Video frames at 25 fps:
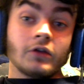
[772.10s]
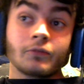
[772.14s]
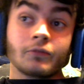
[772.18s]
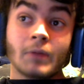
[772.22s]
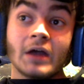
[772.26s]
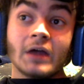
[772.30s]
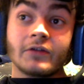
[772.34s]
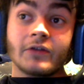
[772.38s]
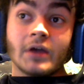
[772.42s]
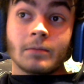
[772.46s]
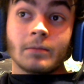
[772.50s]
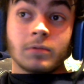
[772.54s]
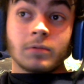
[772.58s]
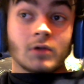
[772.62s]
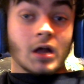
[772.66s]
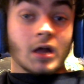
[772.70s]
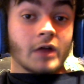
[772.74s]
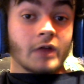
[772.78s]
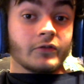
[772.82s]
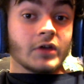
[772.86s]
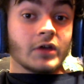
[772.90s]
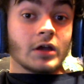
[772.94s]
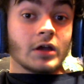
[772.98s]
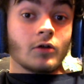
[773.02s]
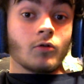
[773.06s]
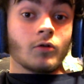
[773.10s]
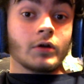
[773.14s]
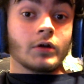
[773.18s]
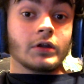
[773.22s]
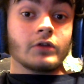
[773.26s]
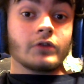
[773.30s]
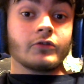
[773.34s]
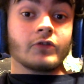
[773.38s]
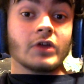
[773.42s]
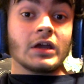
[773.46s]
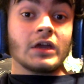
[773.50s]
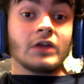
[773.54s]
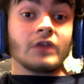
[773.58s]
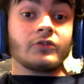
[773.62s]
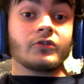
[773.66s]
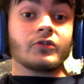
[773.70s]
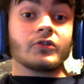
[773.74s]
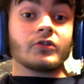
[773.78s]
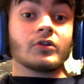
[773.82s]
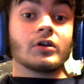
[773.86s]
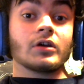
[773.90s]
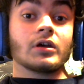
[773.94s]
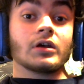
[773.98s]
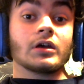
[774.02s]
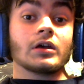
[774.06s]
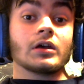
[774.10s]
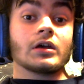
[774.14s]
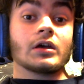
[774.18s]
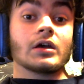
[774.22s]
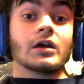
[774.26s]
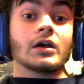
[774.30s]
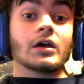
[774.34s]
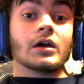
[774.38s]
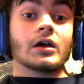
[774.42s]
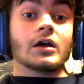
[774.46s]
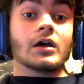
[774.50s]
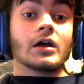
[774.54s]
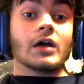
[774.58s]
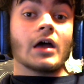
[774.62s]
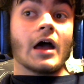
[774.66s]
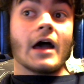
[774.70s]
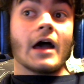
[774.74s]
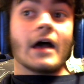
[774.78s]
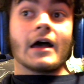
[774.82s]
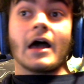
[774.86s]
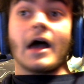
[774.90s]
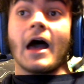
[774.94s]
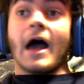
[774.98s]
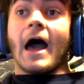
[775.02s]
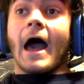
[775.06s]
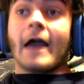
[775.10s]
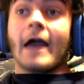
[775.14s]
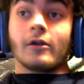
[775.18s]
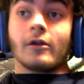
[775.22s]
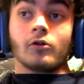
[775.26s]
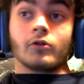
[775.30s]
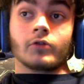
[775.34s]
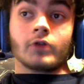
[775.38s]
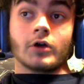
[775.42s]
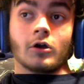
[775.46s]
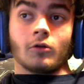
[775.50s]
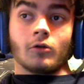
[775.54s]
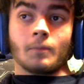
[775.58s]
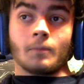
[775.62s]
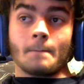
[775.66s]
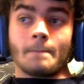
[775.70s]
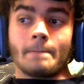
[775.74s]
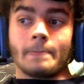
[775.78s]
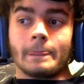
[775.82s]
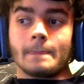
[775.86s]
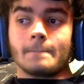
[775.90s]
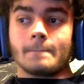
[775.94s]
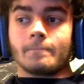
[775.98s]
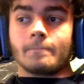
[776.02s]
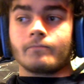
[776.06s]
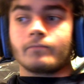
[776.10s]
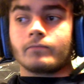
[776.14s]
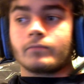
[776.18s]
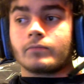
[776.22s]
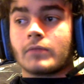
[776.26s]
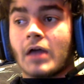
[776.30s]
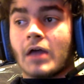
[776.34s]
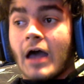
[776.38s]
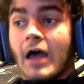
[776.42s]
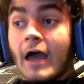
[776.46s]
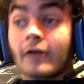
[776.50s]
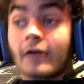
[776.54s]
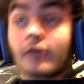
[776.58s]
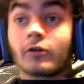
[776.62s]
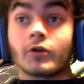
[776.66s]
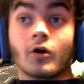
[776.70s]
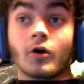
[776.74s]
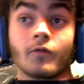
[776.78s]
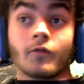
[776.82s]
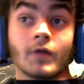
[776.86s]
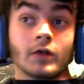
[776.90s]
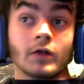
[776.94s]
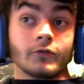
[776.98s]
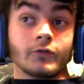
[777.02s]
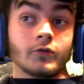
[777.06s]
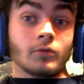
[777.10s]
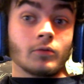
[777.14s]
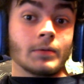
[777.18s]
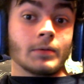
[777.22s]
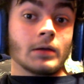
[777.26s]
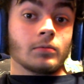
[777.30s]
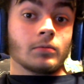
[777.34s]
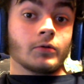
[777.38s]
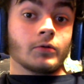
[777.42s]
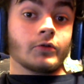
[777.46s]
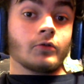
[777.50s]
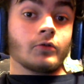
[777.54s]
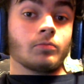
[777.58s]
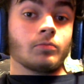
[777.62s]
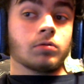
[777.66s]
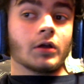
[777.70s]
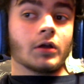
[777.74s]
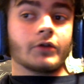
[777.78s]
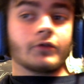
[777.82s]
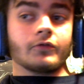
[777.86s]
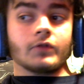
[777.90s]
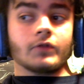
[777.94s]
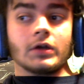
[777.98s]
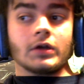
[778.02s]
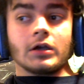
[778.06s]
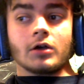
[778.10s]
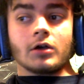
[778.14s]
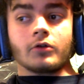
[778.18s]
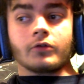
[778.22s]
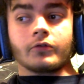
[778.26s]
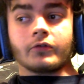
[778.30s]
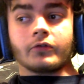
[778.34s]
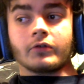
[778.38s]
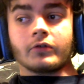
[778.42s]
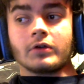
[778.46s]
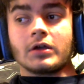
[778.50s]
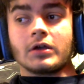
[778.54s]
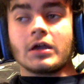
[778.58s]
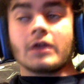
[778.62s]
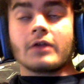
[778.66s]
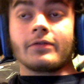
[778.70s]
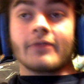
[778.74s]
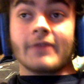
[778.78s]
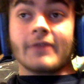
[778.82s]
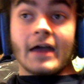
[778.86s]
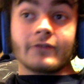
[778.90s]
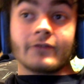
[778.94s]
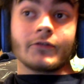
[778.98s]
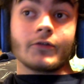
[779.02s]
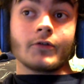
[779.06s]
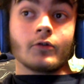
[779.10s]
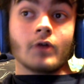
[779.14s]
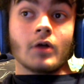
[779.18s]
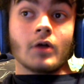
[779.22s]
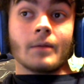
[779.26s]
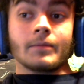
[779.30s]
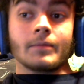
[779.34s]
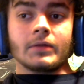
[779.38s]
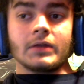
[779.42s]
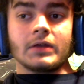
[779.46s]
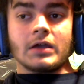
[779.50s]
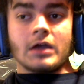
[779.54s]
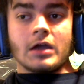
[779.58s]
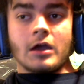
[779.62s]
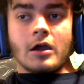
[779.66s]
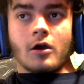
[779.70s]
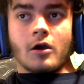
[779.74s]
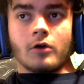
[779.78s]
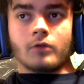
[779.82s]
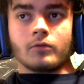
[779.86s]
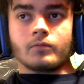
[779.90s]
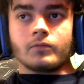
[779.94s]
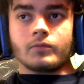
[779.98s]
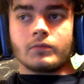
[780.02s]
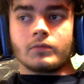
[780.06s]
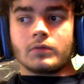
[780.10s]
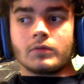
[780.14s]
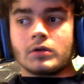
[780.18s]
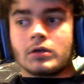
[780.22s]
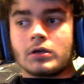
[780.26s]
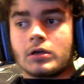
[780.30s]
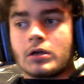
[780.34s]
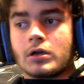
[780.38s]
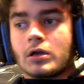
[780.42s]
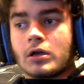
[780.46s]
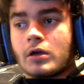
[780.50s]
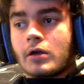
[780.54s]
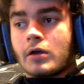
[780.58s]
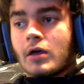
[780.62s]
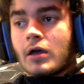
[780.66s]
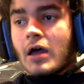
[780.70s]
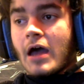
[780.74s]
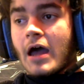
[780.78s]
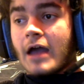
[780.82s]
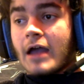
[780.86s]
my type of content going to change? I don't know. I don't know if I'll still be able to do plush videos. That's still up in the air. I